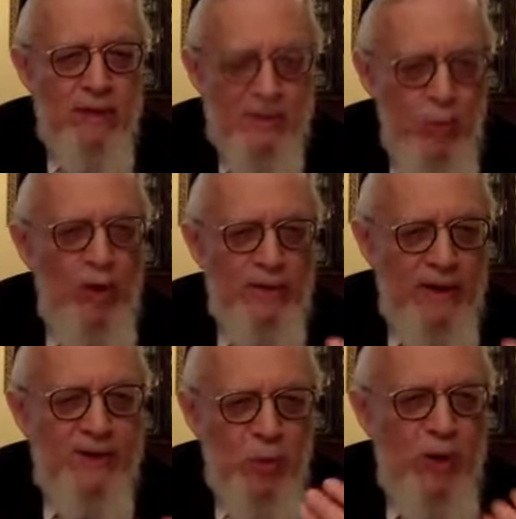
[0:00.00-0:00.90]
as one,
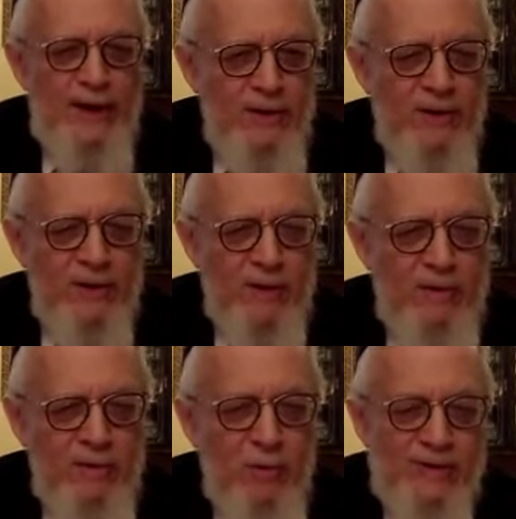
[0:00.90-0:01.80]
as one
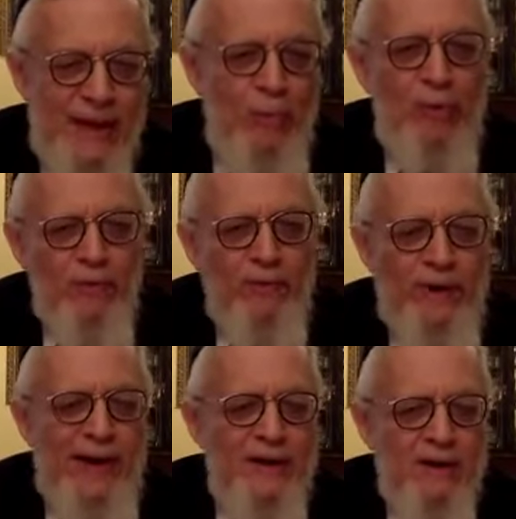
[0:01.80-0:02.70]
entity, because then we
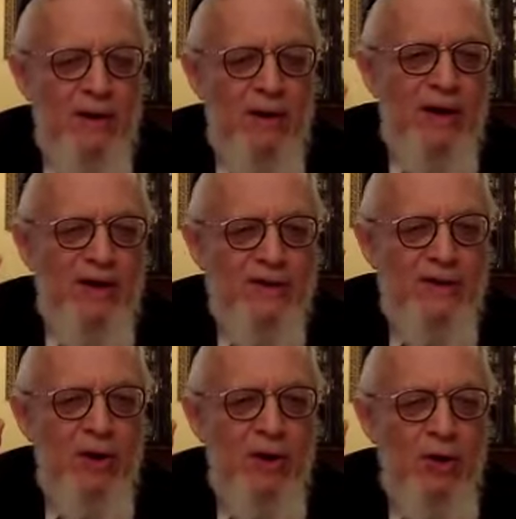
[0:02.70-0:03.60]
reflect
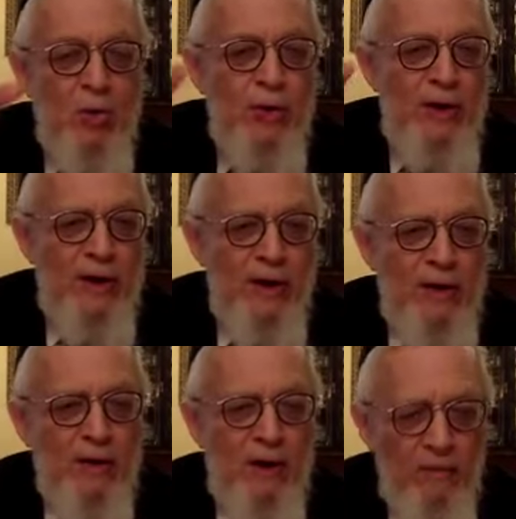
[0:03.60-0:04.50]
God's
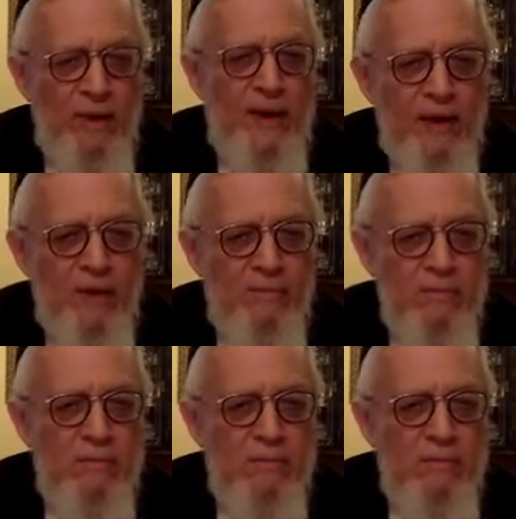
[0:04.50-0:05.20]
unity of being.